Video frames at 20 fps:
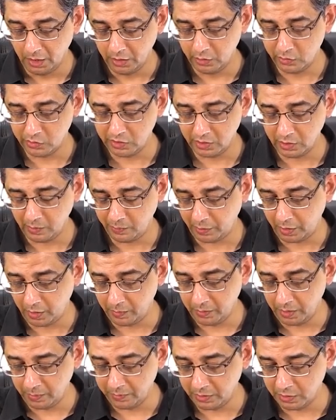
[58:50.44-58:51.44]
You see, the
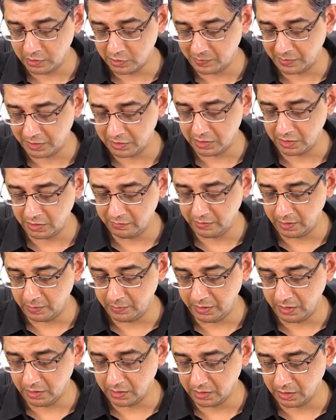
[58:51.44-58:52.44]
problem in this patient will
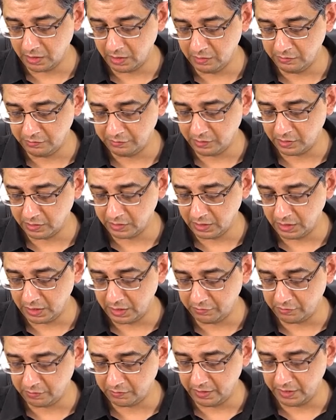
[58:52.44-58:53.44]
be again for the
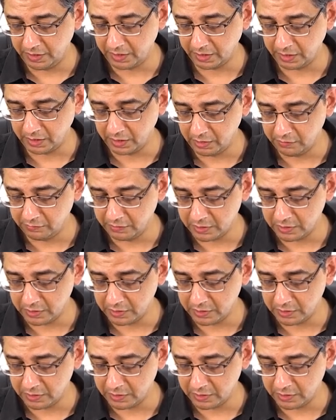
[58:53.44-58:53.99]
left ventricle,